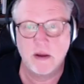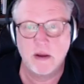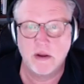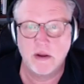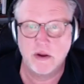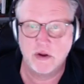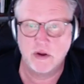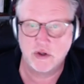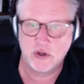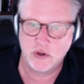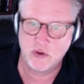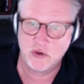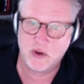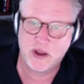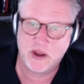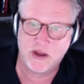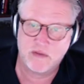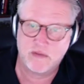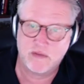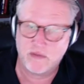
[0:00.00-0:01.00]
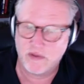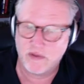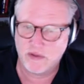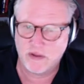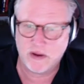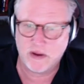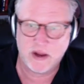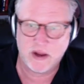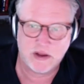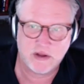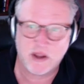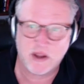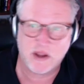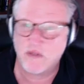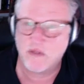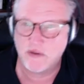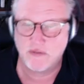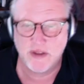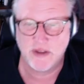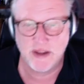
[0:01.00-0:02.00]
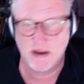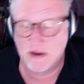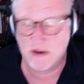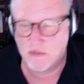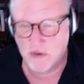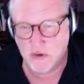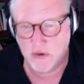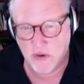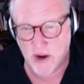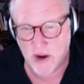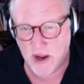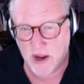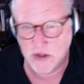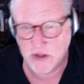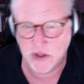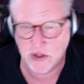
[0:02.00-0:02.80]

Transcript: So you'll have, that has like 15 different tracks,